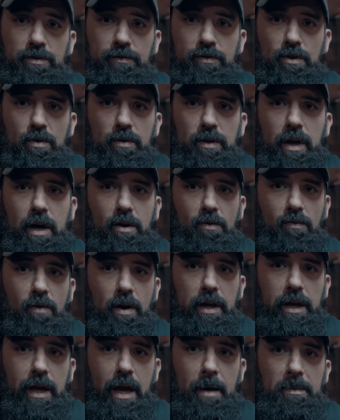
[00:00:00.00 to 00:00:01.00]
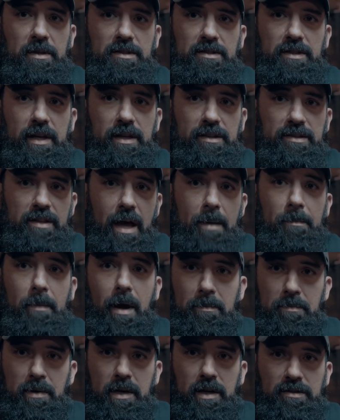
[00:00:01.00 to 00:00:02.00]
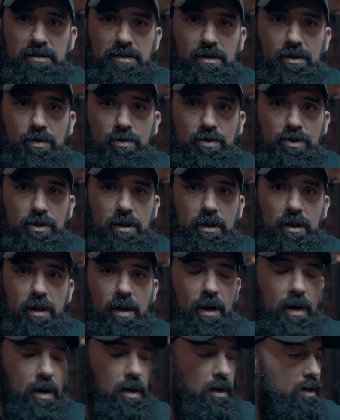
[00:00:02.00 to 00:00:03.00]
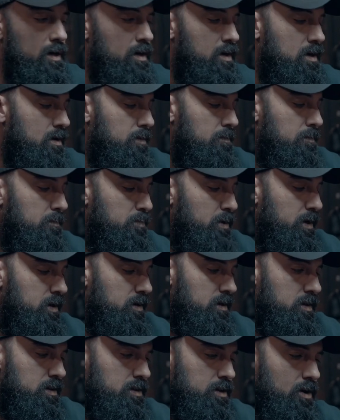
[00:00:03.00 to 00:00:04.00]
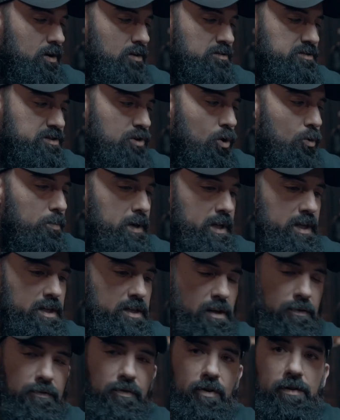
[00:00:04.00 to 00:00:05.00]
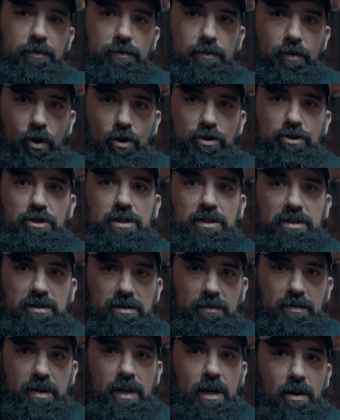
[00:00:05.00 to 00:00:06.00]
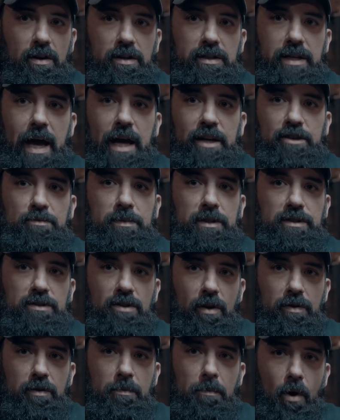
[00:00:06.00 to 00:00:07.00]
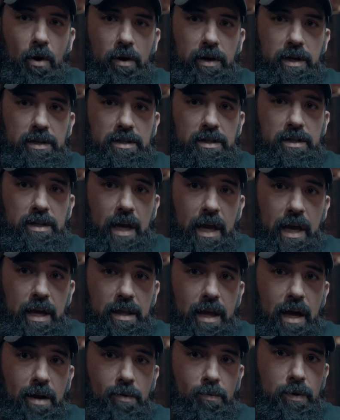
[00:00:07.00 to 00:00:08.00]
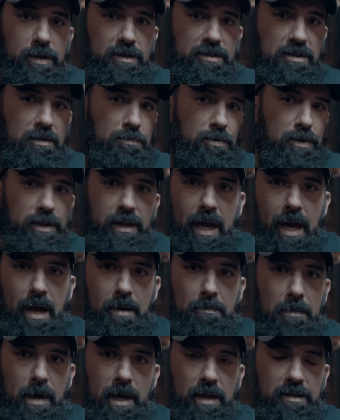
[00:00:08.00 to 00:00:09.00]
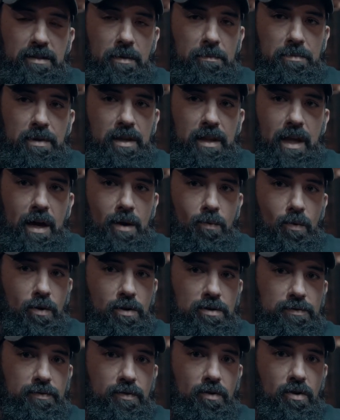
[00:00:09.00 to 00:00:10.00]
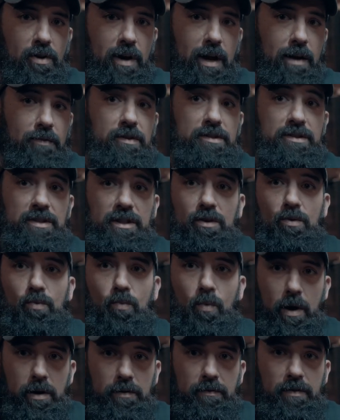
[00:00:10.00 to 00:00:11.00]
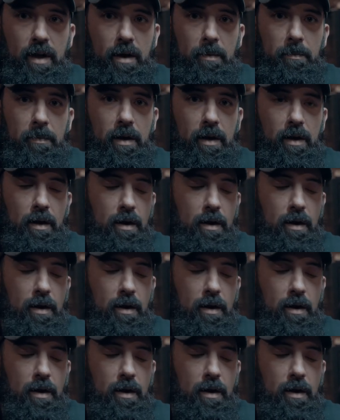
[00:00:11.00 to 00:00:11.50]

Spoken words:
of you that are running MSAs, that might be a solution. But there are so many different versions of ear attachments on the market today that we simply can't make something that works for every single one of them.